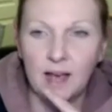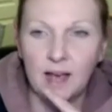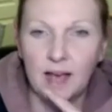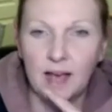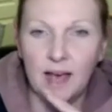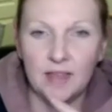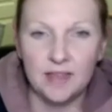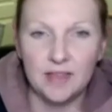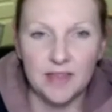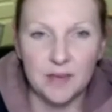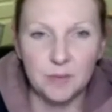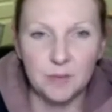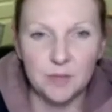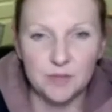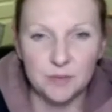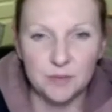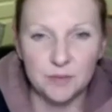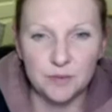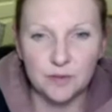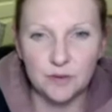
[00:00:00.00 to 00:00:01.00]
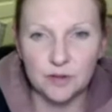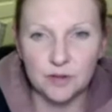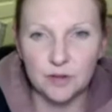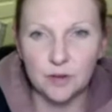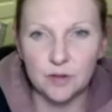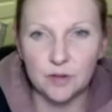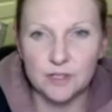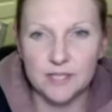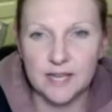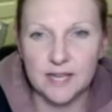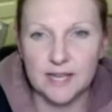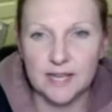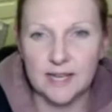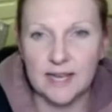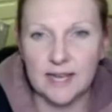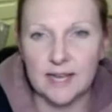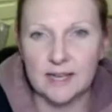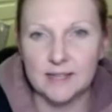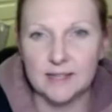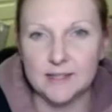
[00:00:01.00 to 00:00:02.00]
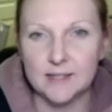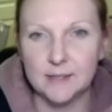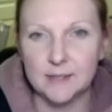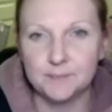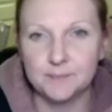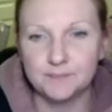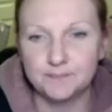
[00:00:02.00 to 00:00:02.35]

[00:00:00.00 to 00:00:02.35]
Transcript: And then once we've got the content calendar,